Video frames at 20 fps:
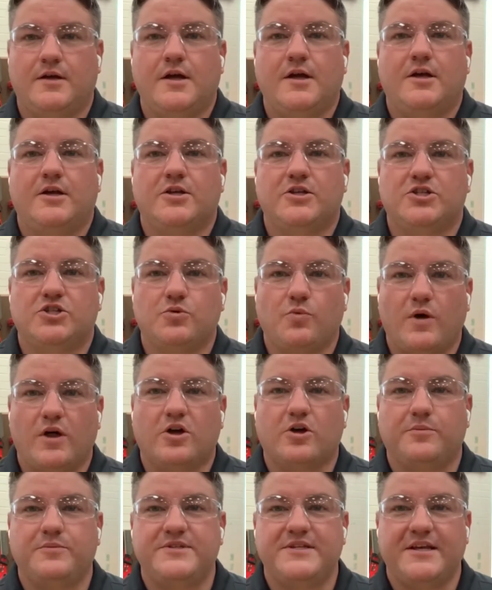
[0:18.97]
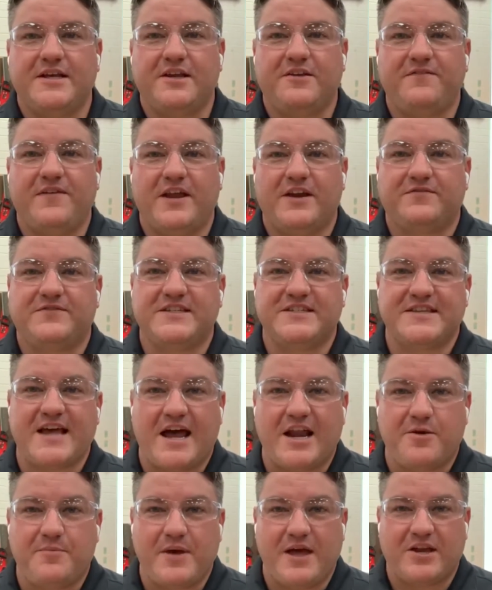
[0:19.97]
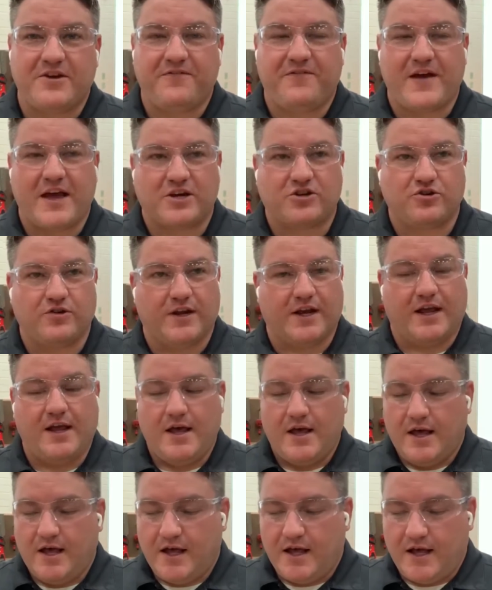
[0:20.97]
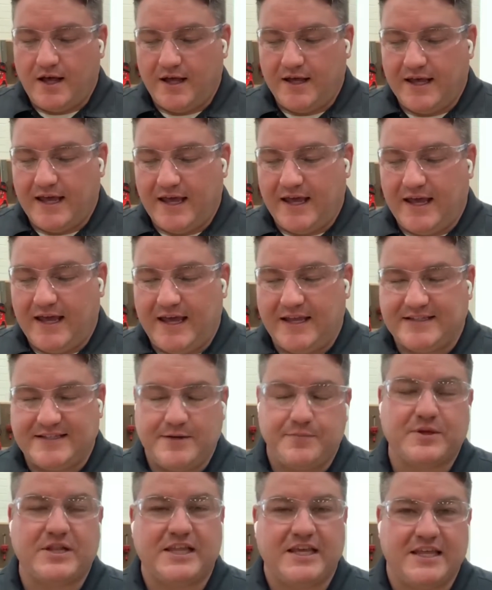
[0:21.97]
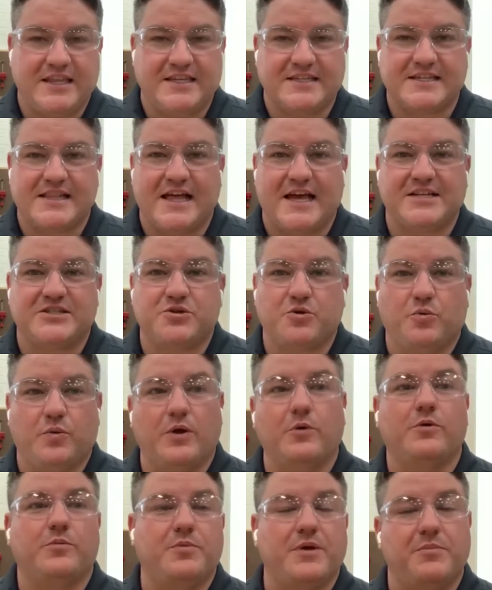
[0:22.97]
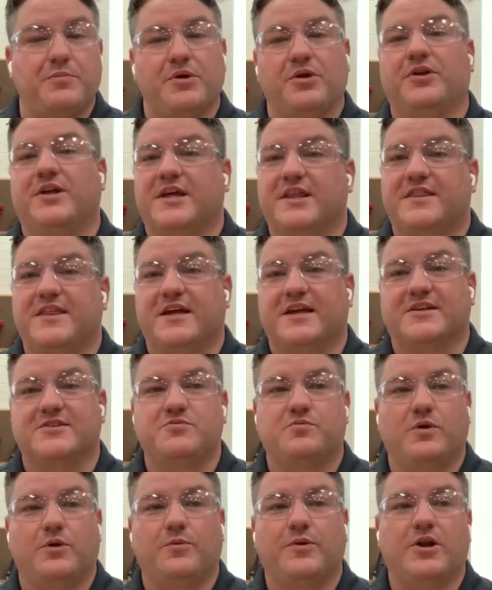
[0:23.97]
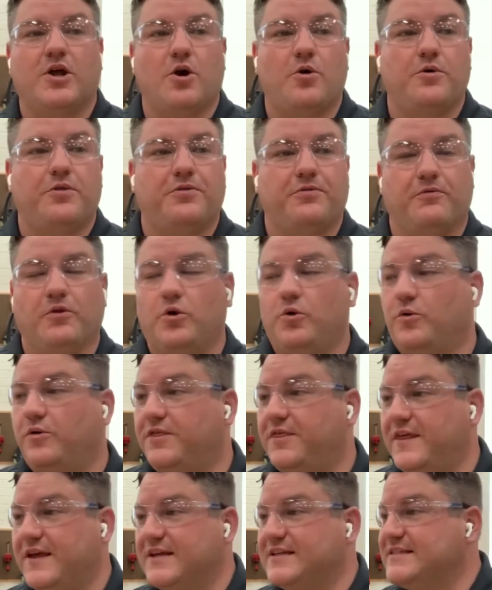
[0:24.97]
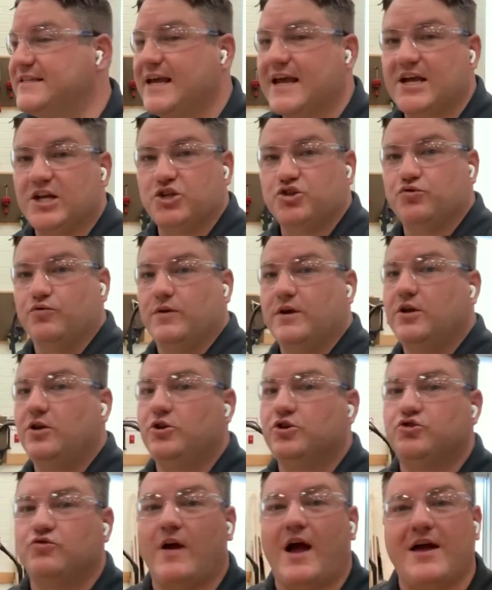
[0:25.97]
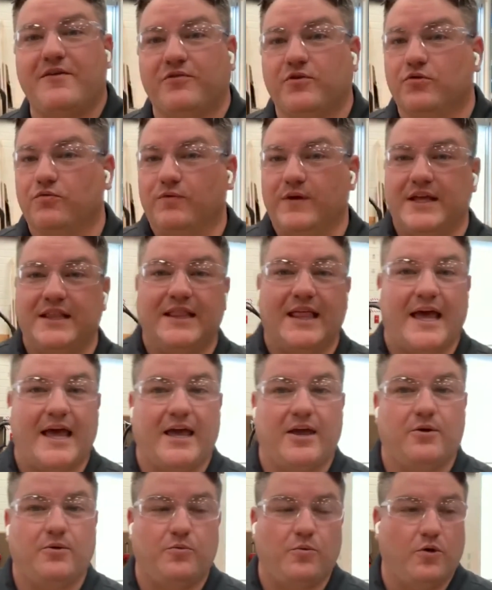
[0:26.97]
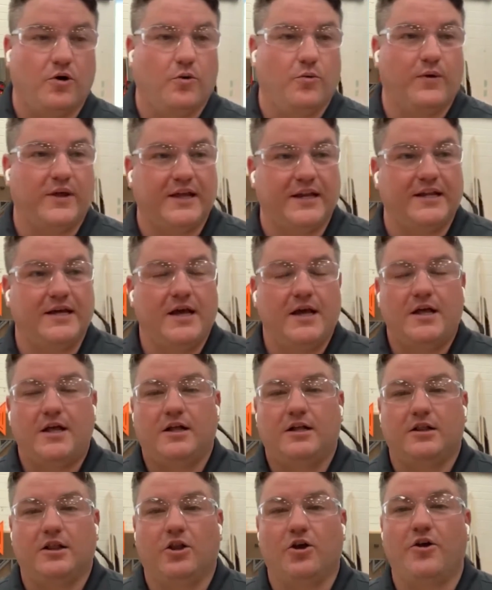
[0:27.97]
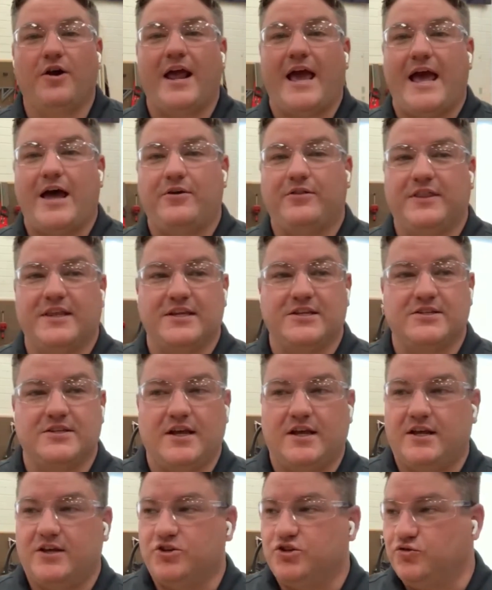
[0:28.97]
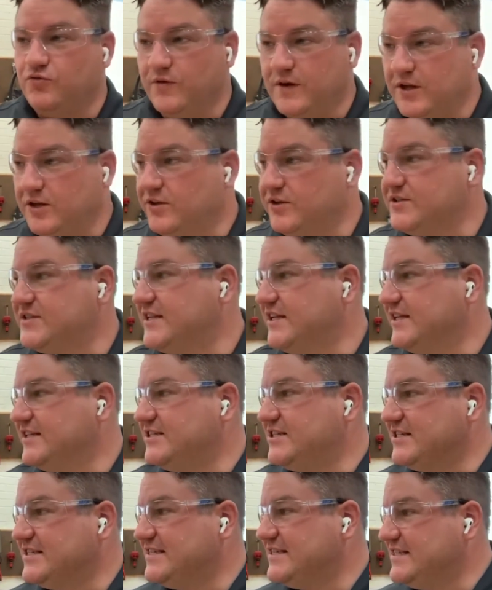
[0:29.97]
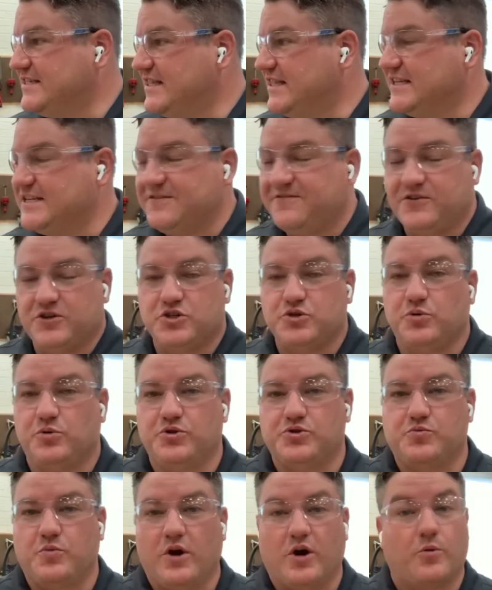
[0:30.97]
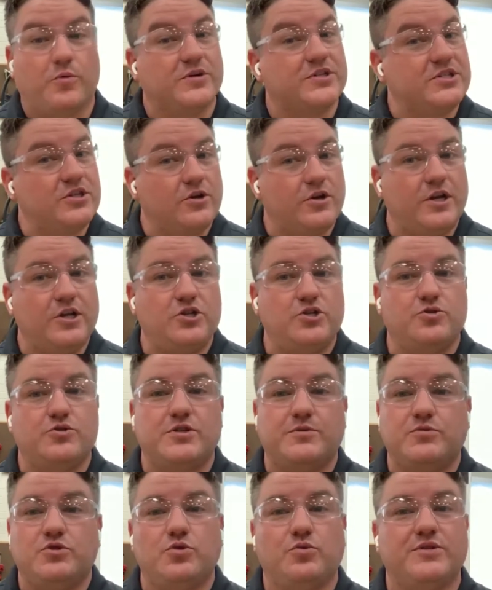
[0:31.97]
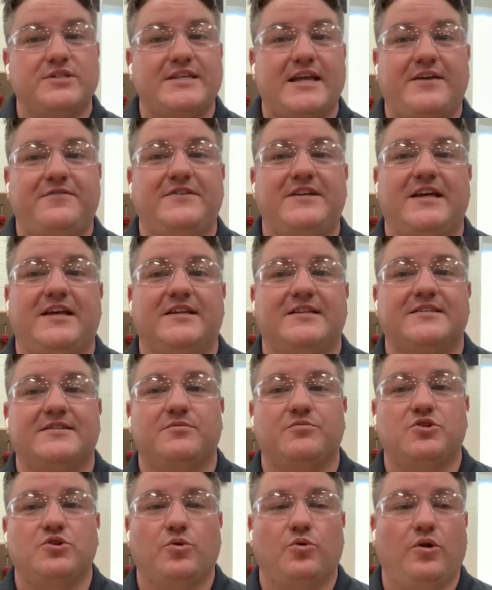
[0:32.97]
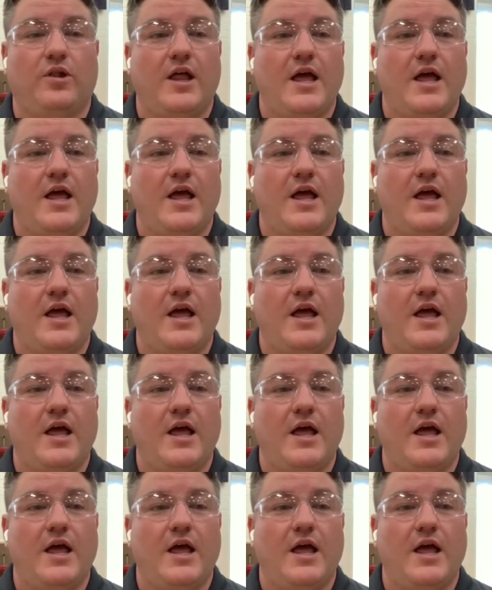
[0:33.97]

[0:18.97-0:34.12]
So welcome to Innovative Design and Manufacturing. Typically in this class, we would be building things. We would go through things like a drill driver relay, where we'd learn how these drills and just the different tools work. We're still gonna do some tool safety and some tool